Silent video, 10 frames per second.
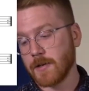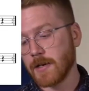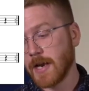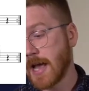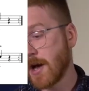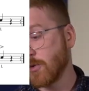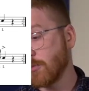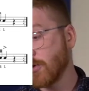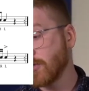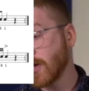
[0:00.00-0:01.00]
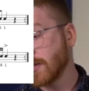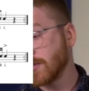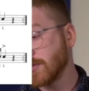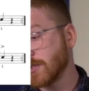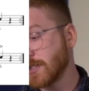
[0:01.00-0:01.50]
now we're moving on
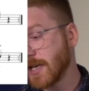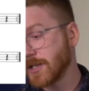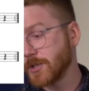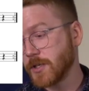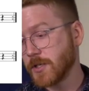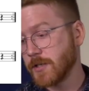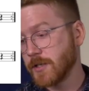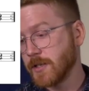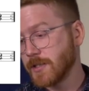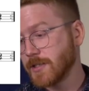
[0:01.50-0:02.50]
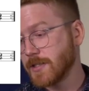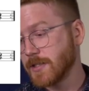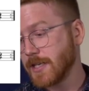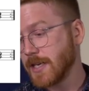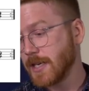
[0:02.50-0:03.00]
to section
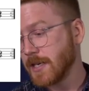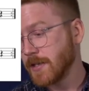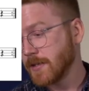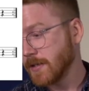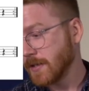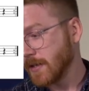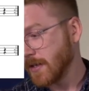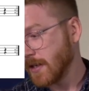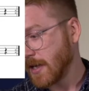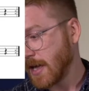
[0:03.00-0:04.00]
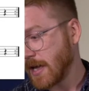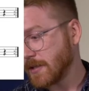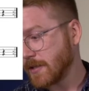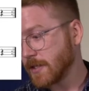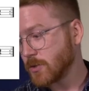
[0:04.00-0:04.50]
C, and
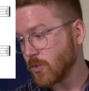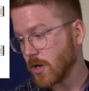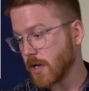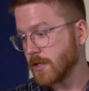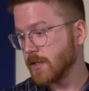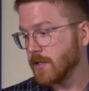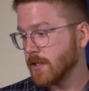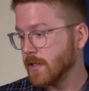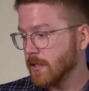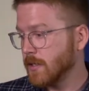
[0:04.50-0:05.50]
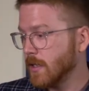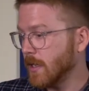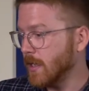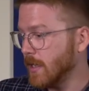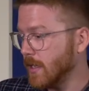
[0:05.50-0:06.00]
this one
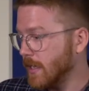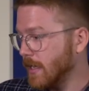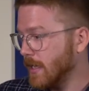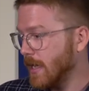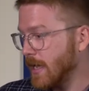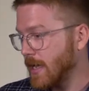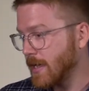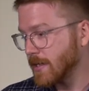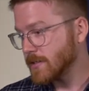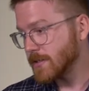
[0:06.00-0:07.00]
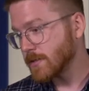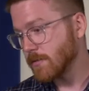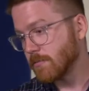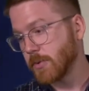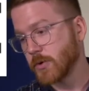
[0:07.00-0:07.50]
has
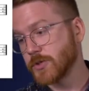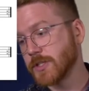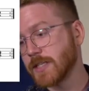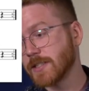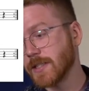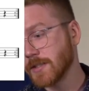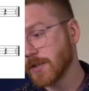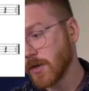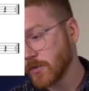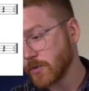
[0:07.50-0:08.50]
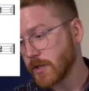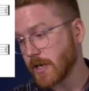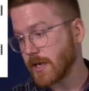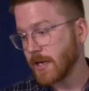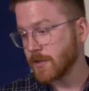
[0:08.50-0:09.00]
both 16th notes, we
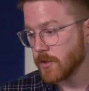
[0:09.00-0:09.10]
got 8th